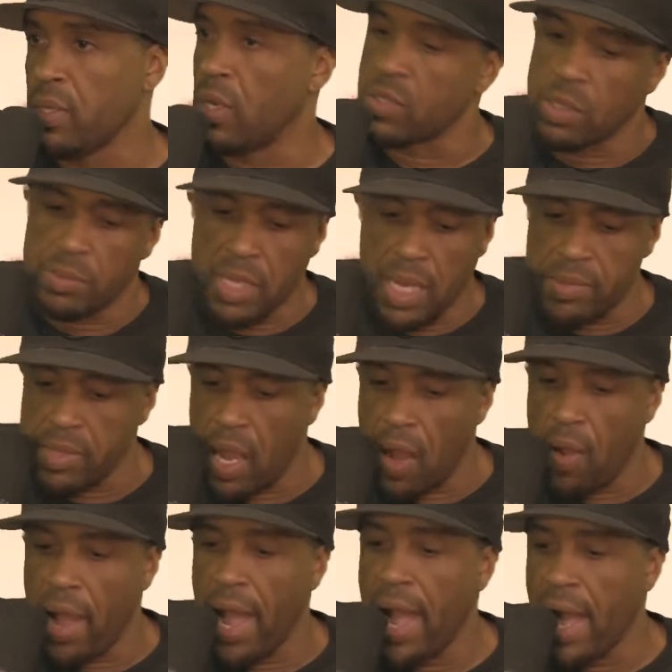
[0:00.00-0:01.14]
sometimes
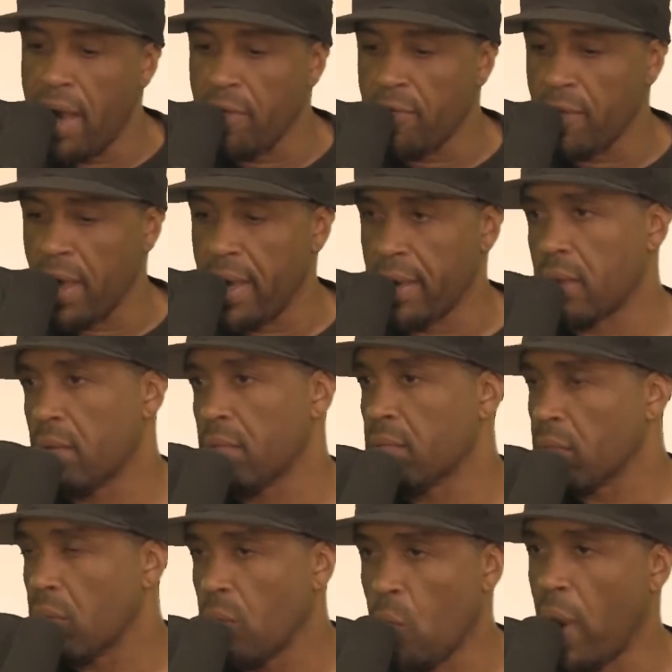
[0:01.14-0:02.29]
I'll have like
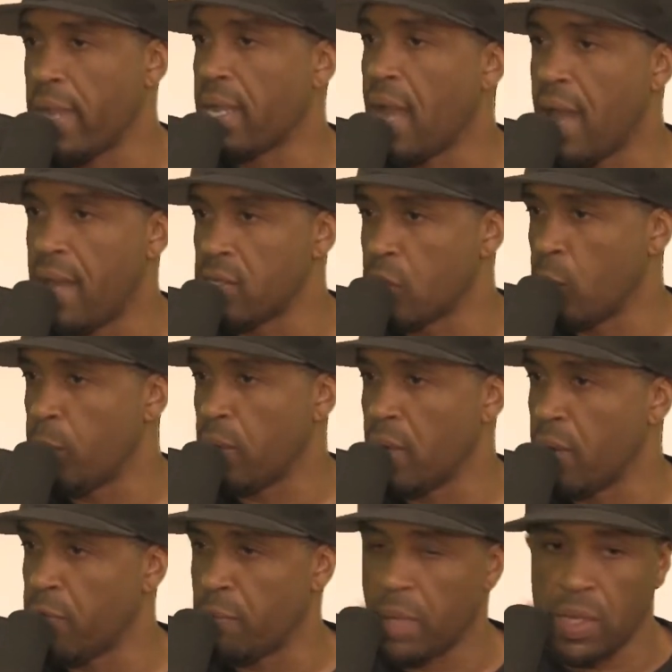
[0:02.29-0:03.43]
white guys opening
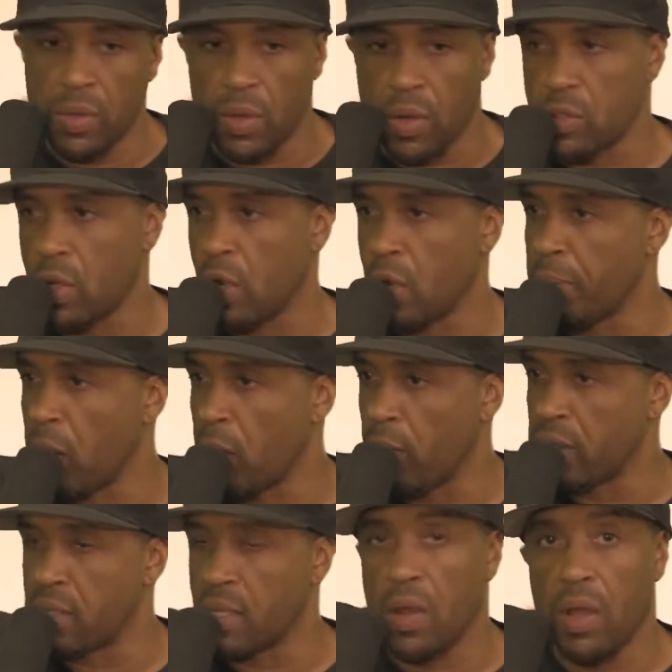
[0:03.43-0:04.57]
up for me who don't talk about
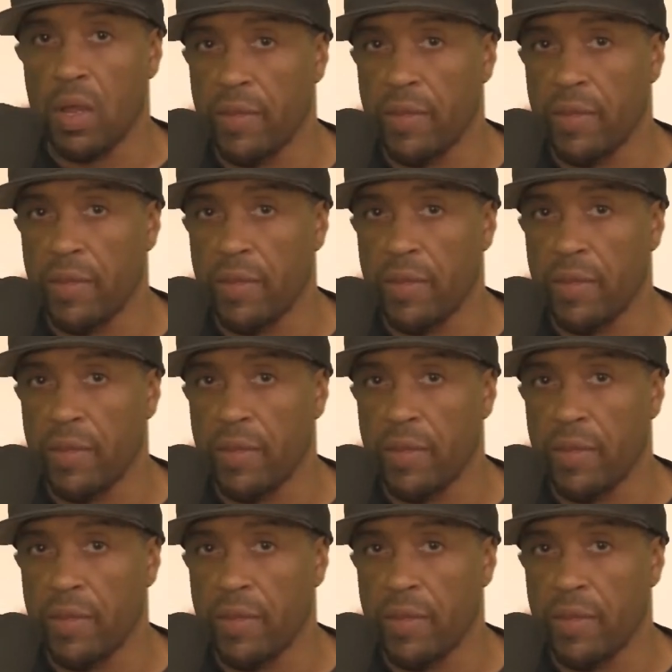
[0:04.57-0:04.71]
race at all.